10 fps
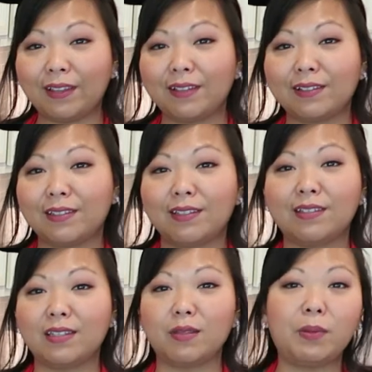things
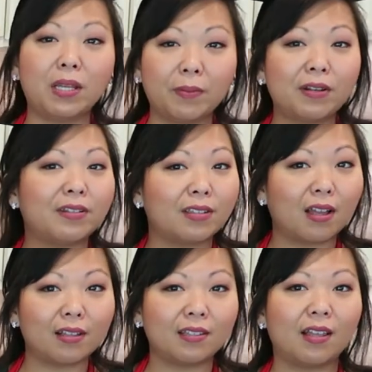is the peanut butter
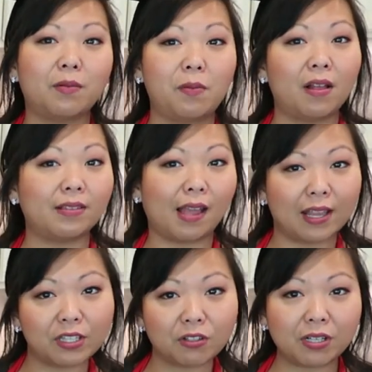sauce at Plaza
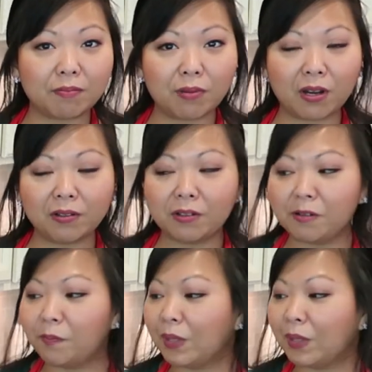Ice Cream Parlor.